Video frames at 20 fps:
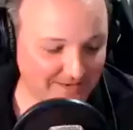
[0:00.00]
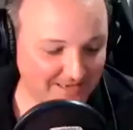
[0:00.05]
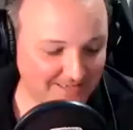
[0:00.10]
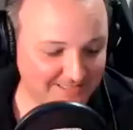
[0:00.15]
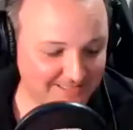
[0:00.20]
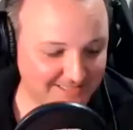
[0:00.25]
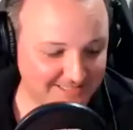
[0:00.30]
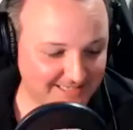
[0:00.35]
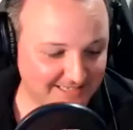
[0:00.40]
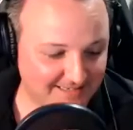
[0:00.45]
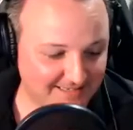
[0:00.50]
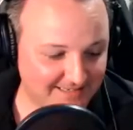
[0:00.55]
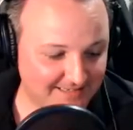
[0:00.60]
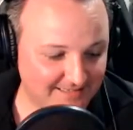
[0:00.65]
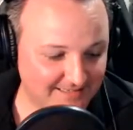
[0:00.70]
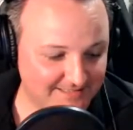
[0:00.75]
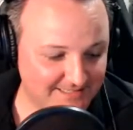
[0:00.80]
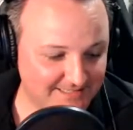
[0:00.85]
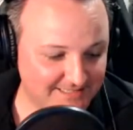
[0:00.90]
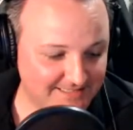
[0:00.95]
Just
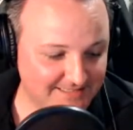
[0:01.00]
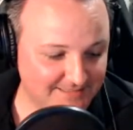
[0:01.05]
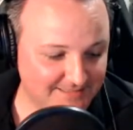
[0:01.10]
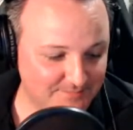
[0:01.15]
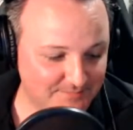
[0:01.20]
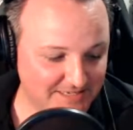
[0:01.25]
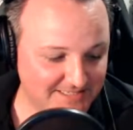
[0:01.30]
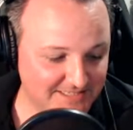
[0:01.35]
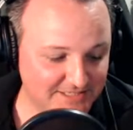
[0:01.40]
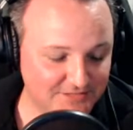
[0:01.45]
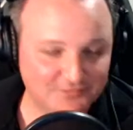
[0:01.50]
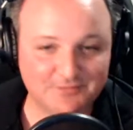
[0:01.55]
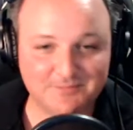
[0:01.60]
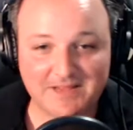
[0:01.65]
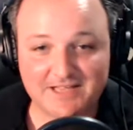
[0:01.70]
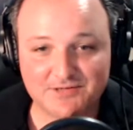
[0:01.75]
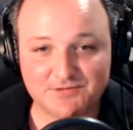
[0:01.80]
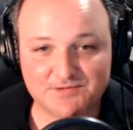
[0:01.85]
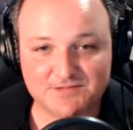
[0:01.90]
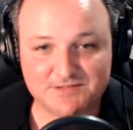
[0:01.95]
a message from
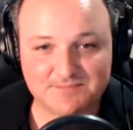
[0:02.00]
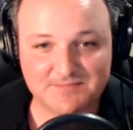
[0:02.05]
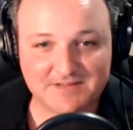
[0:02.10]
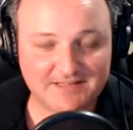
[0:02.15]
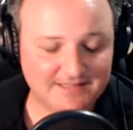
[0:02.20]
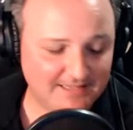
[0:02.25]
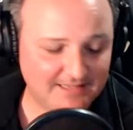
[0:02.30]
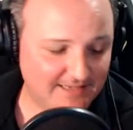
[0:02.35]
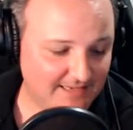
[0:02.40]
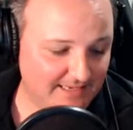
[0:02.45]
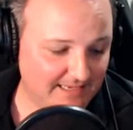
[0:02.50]
Andrew Smith.